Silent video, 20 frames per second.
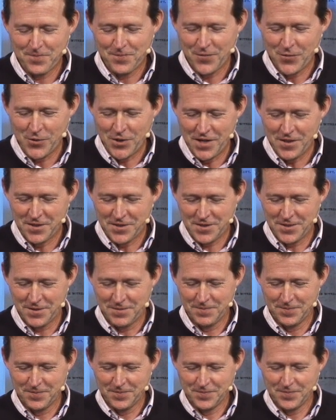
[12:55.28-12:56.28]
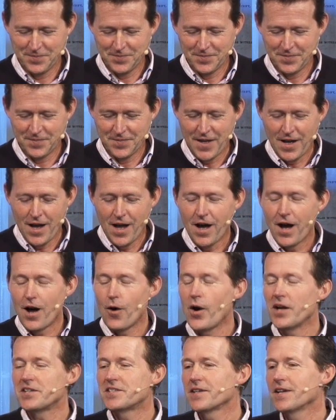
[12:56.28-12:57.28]
What else?
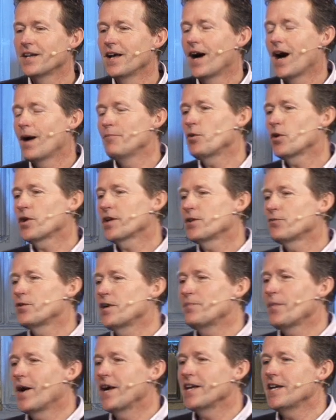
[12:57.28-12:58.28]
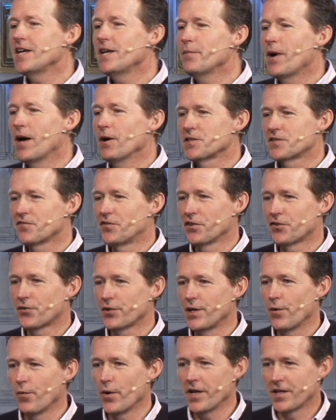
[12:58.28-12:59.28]
Oh, I'm not going to read my emails for
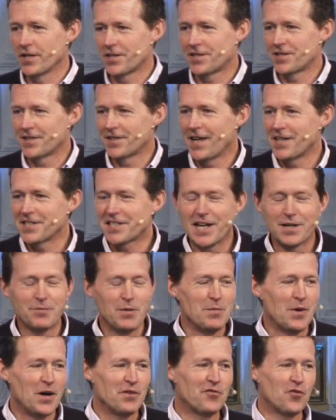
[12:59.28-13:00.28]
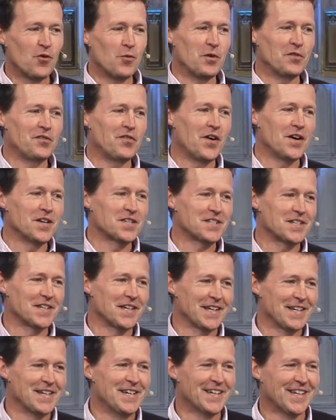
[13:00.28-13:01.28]
3 weeks. That's going to be my form of
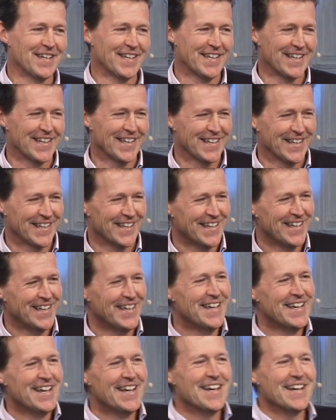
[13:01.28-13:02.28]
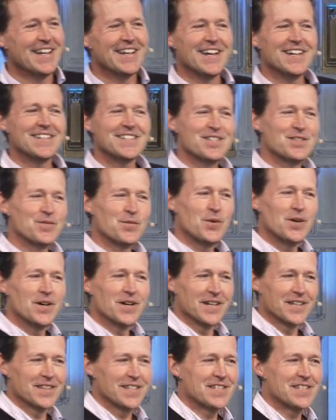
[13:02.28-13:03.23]
fasting. That doesn't work.